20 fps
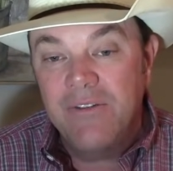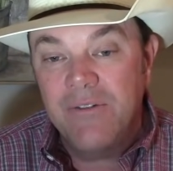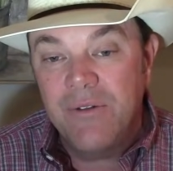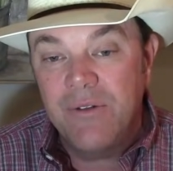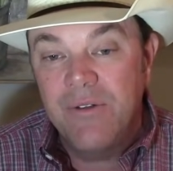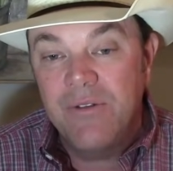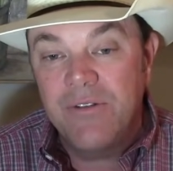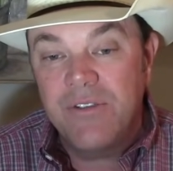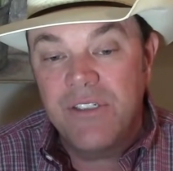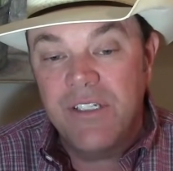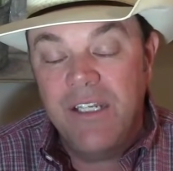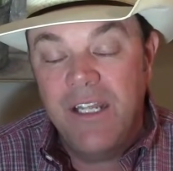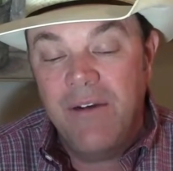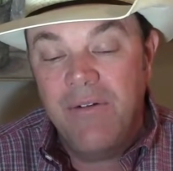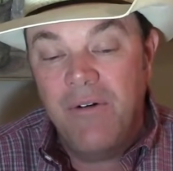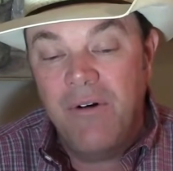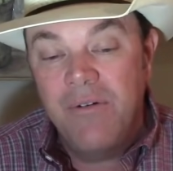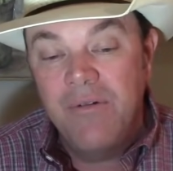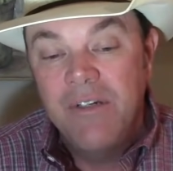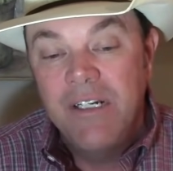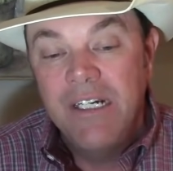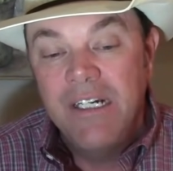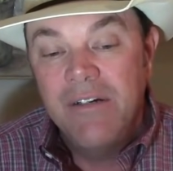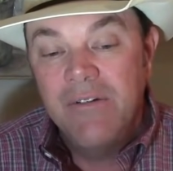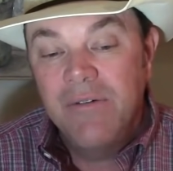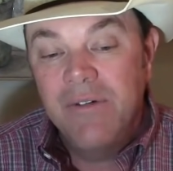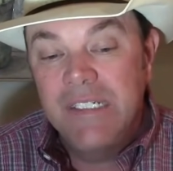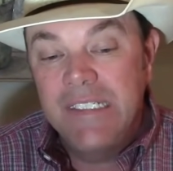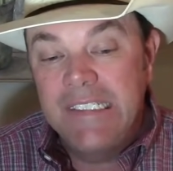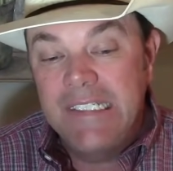truce and they won't
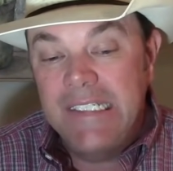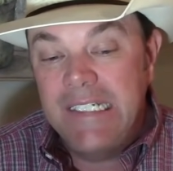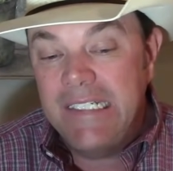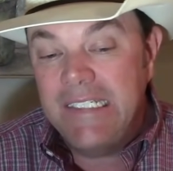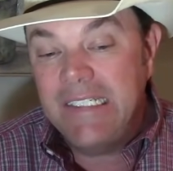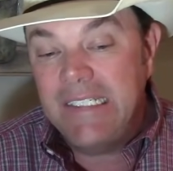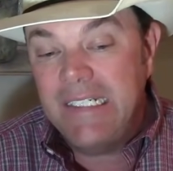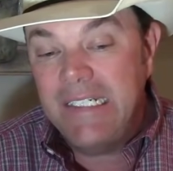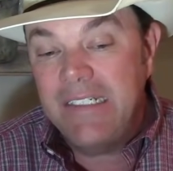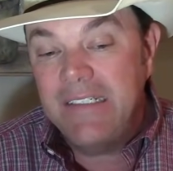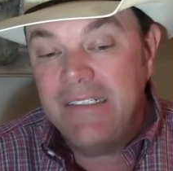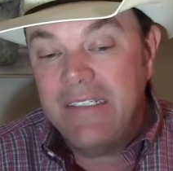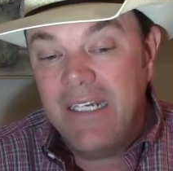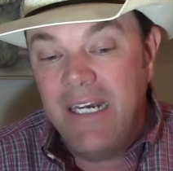resist it.